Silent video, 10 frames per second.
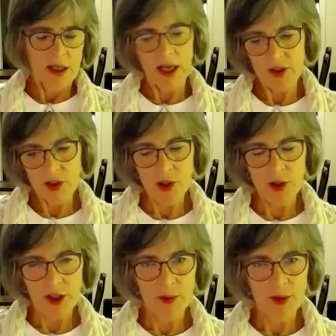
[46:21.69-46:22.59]

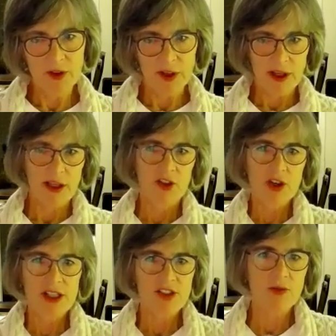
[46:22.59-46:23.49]
undergoing a bit of a
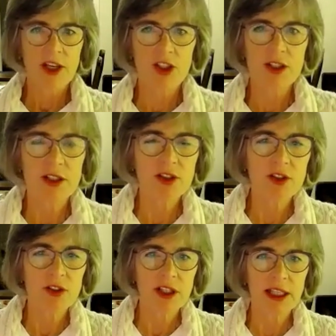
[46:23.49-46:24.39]
transformation
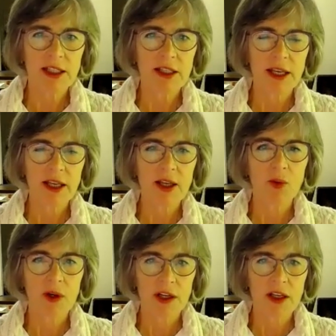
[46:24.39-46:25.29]
internally
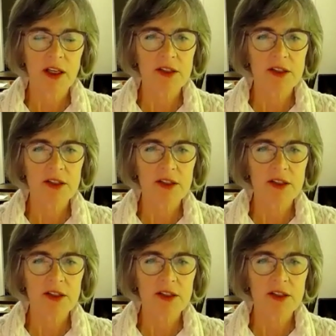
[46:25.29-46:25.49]
anyway.